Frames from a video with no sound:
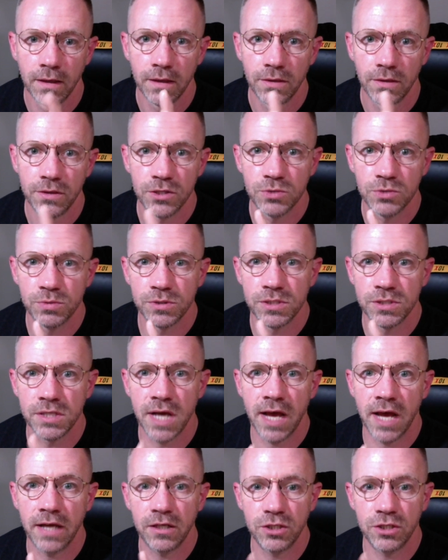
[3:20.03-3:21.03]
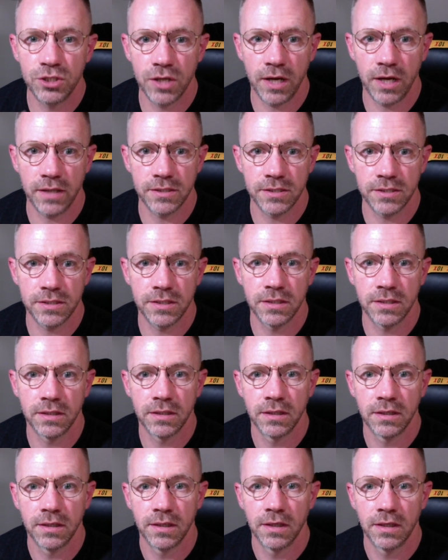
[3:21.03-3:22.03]
this was not just
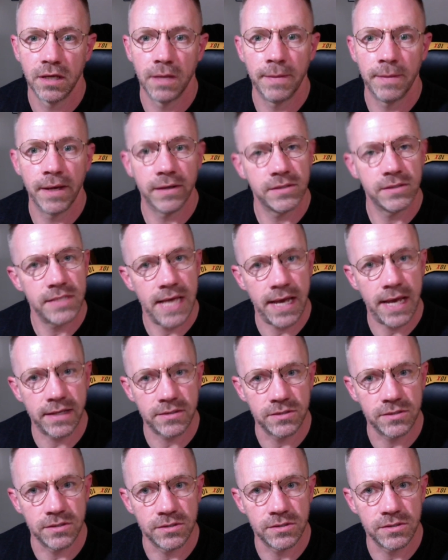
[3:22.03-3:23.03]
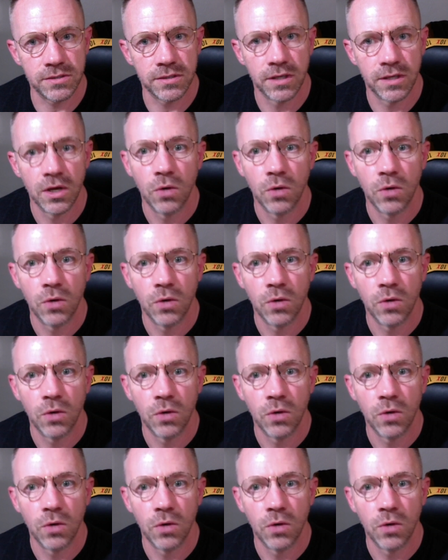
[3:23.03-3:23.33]
about taxes.